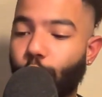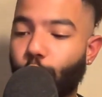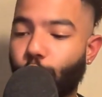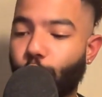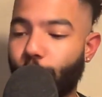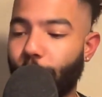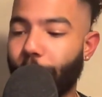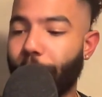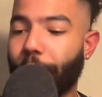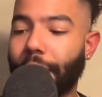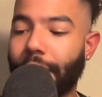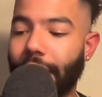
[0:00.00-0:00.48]

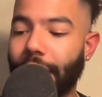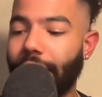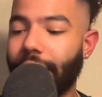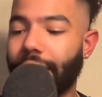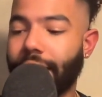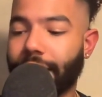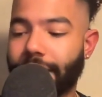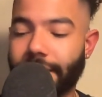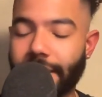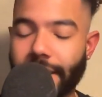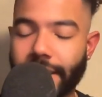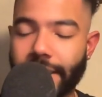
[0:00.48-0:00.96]
repeat
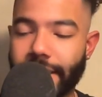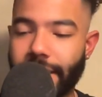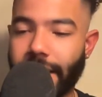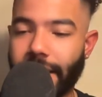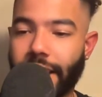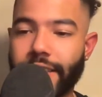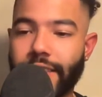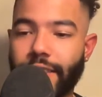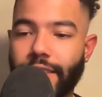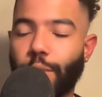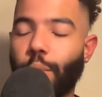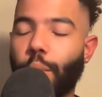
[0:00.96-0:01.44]
the
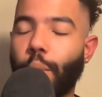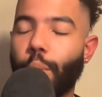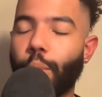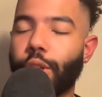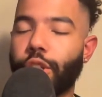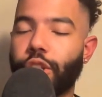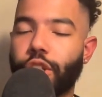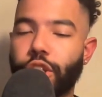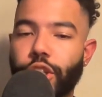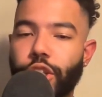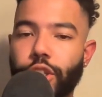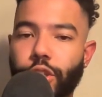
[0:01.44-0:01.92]
success of what we
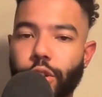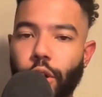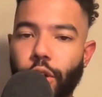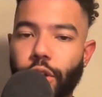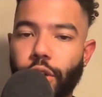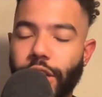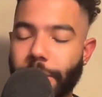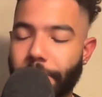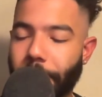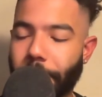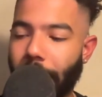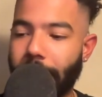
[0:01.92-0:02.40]
just saw
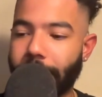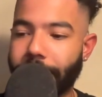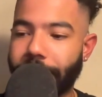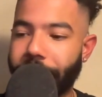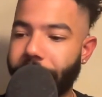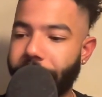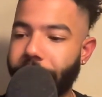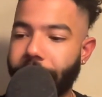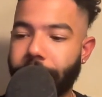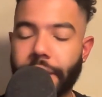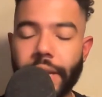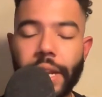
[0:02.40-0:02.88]
this past
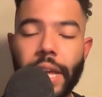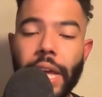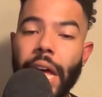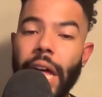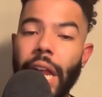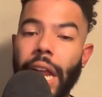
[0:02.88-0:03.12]
season,